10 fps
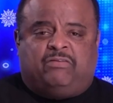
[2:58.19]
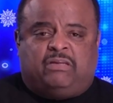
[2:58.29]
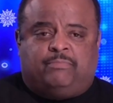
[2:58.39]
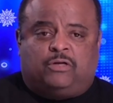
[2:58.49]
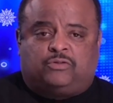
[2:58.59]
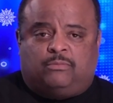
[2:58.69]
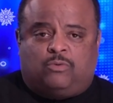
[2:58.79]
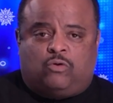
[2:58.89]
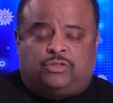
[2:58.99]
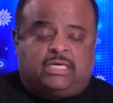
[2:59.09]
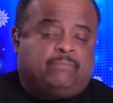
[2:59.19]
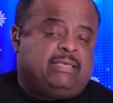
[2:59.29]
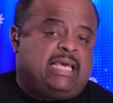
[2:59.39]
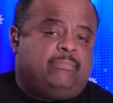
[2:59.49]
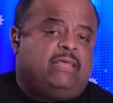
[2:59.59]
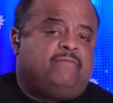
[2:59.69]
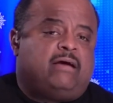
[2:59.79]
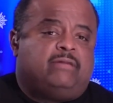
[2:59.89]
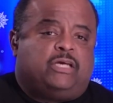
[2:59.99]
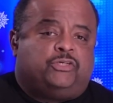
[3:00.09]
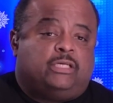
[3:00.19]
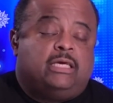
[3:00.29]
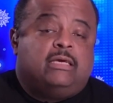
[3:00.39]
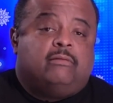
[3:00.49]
fifty bucks or more to help the Ebony Foundation